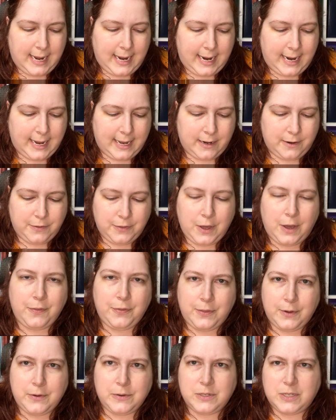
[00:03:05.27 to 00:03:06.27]
And
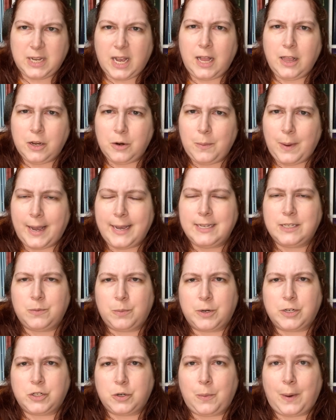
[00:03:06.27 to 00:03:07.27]
thought those
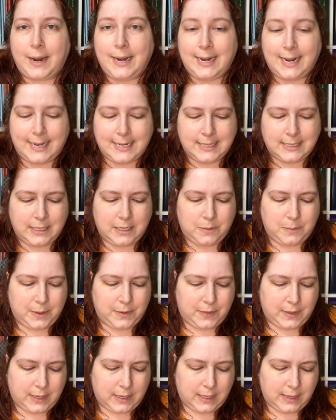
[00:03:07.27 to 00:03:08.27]
color-wise worked quite nicely
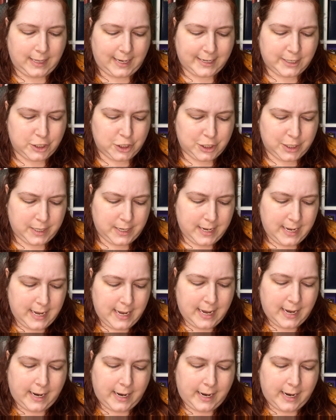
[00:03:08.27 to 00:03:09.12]
with the collection.